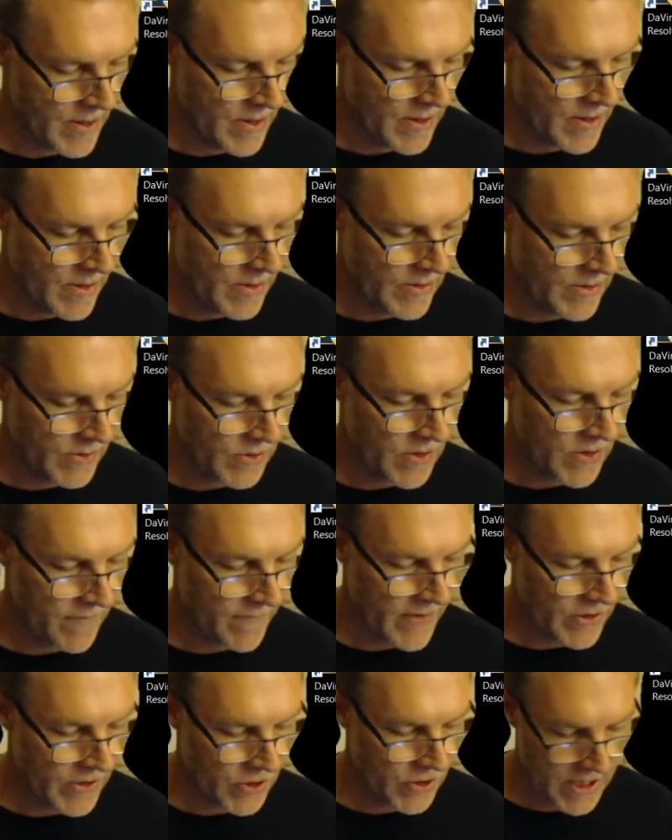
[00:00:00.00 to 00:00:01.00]
So if I
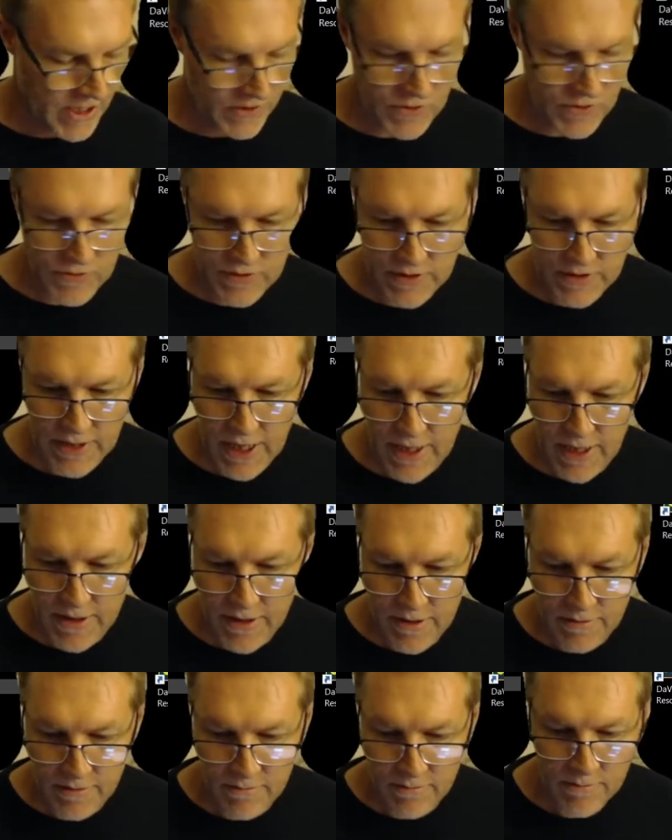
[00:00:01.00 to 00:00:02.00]
try to scan
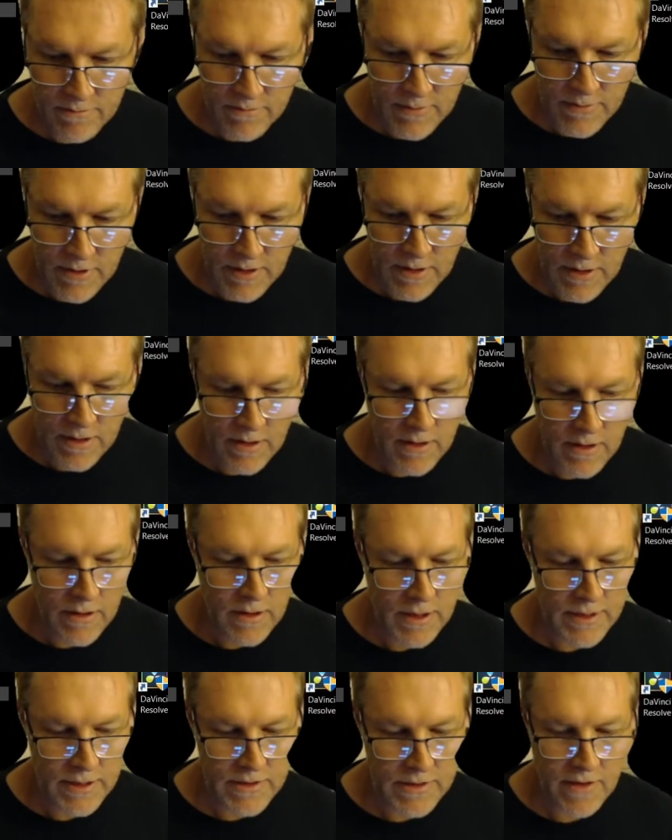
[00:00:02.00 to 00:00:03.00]
in,
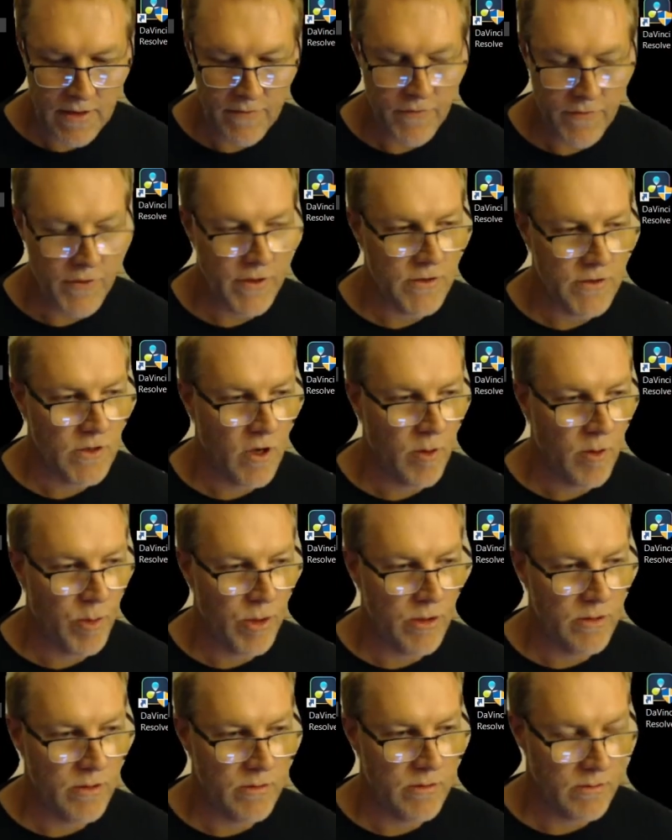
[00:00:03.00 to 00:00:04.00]
let's say for
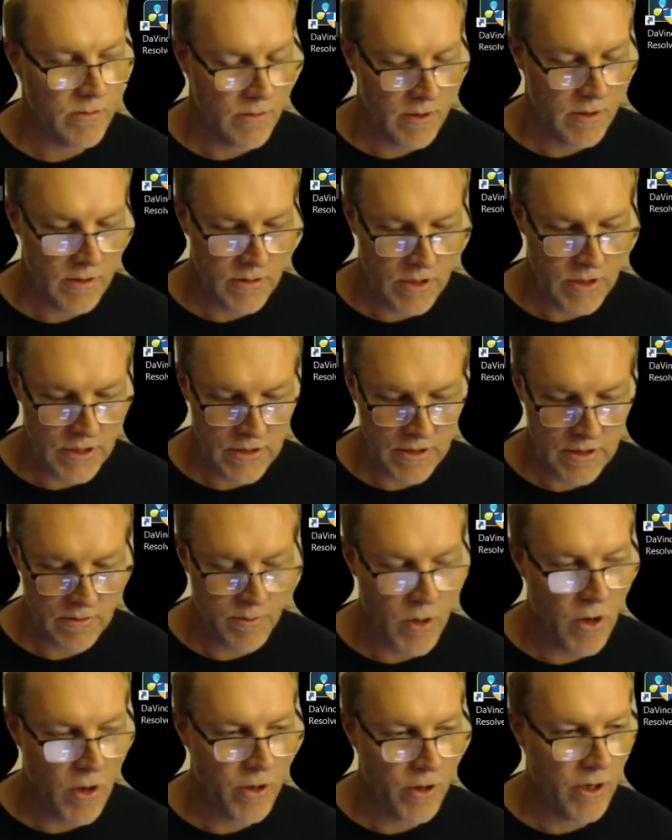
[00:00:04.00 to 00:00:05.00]
example, just a
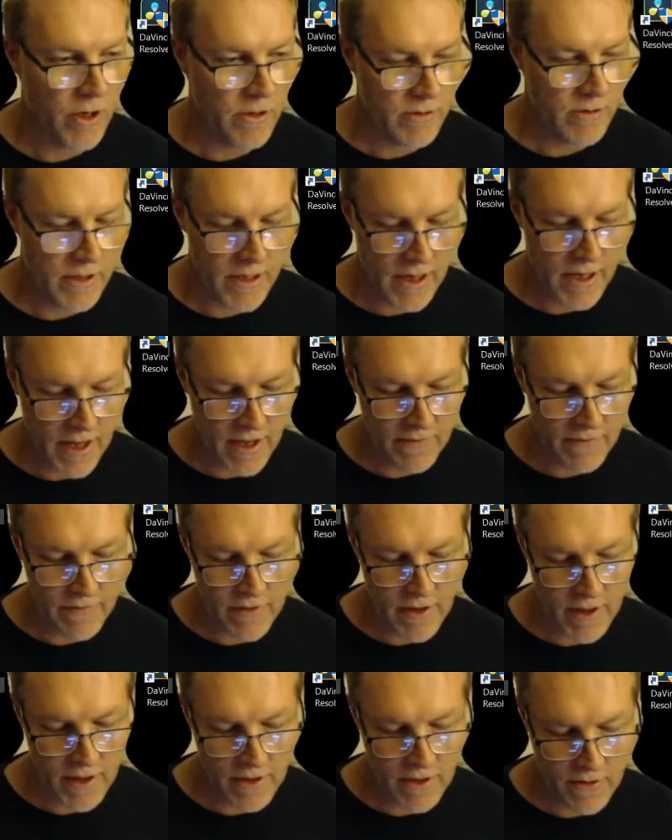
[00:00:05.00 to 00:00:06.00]
barcode that I have
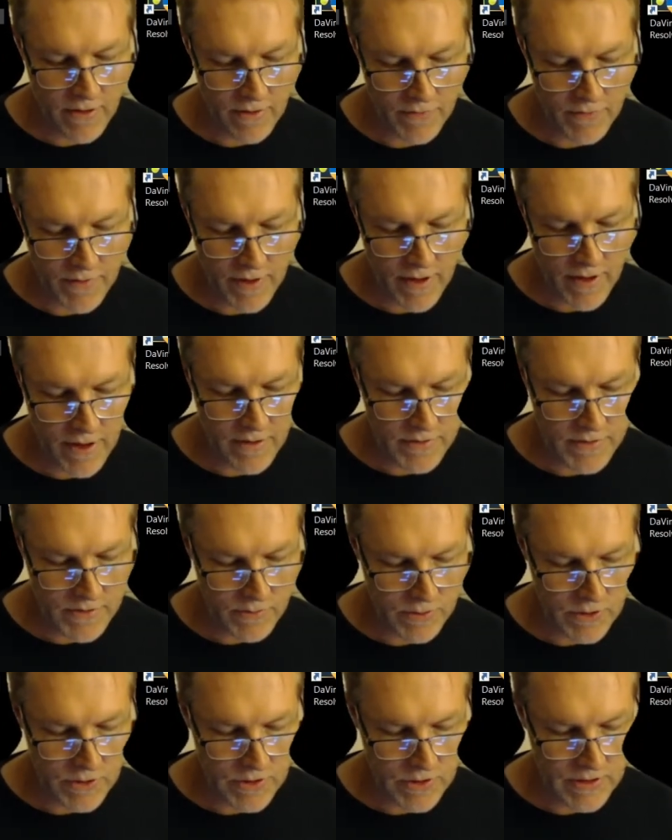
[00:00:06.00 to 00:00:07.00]
lying around the house, which is an